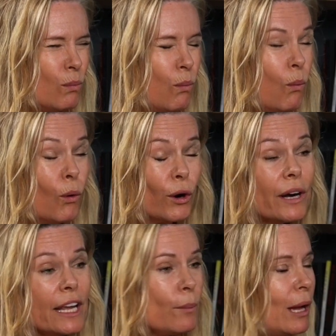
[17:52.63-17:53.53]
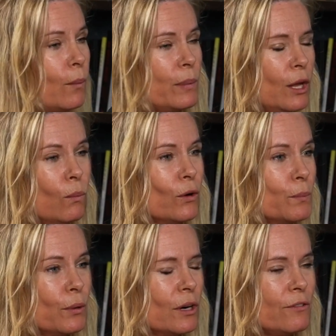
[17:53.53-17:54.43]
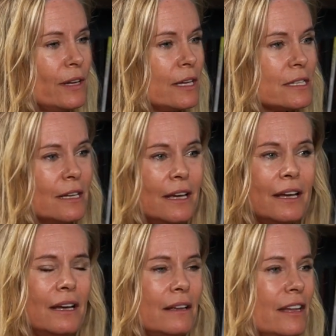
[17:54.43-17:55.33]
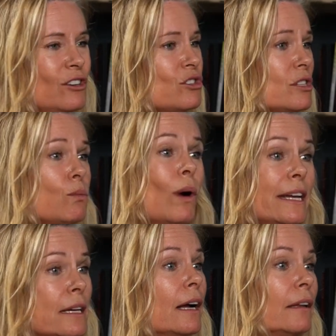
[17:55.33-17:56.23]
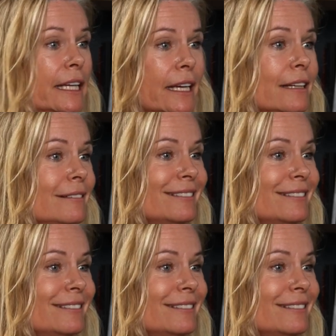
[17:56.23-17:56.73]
worry about being word perfect, then you're just white knuckling it.